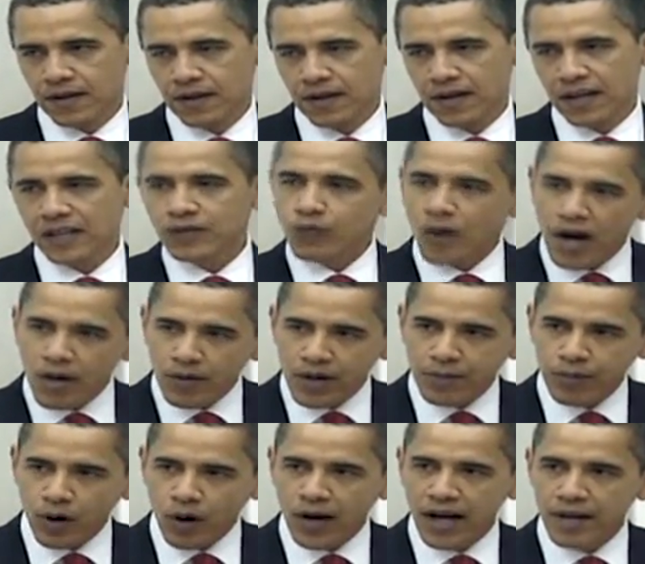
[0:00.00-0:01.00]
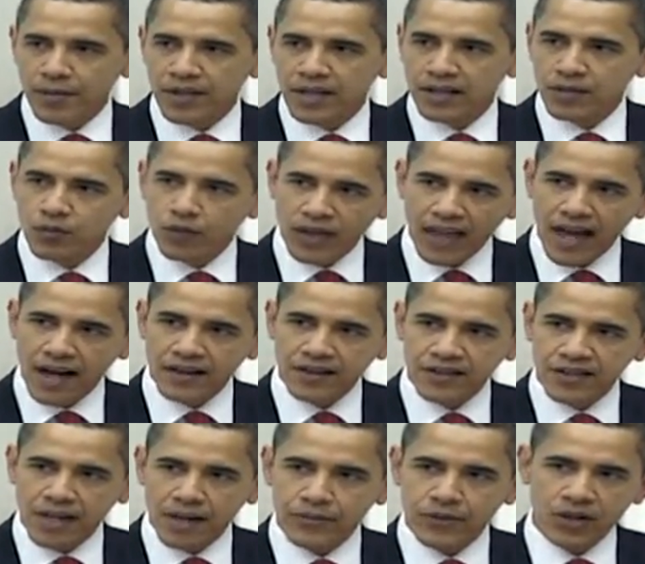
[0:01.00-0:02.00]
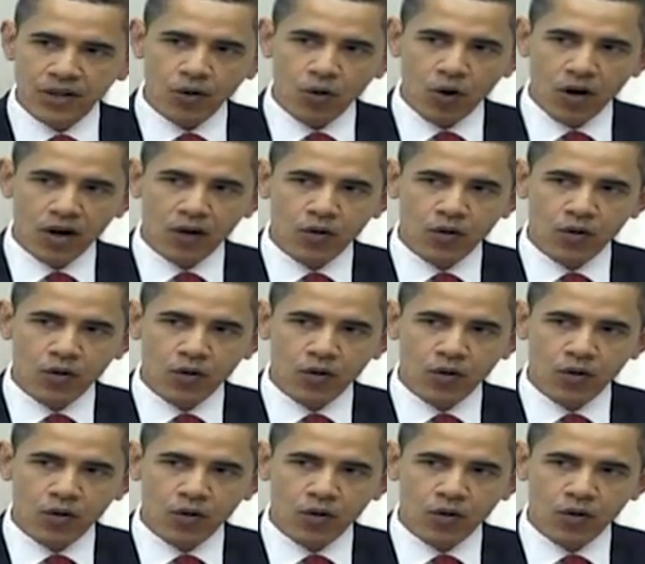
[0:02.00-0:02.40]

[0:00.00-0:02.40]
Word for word: That's why we prohibited, without exception or